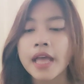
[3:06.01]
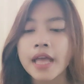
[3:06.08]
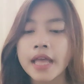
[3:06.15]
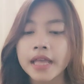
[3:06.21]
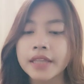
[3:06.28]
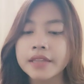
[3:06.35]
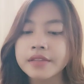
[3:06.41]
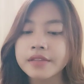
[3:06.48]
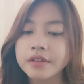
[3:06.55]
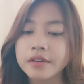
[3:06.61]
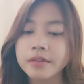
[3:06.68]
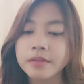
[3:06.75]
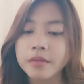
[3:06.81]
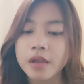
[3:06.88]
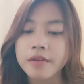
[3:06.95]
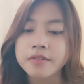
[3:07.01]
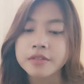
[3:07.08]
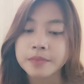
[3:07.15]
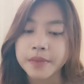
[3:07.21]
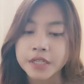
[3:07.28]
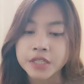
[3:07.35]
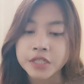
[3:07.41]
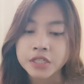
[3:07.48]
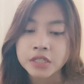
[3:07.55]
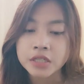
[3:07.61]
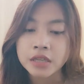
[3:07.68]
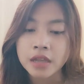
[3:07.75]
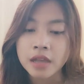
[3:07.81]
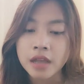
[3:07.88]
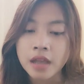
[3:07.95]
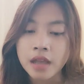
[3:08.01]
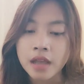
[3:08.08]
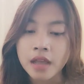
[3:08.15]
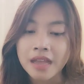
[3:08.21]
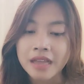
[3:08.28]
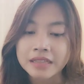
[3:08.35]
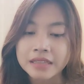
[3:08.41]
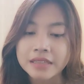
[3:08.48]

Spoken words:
In terms of speech, the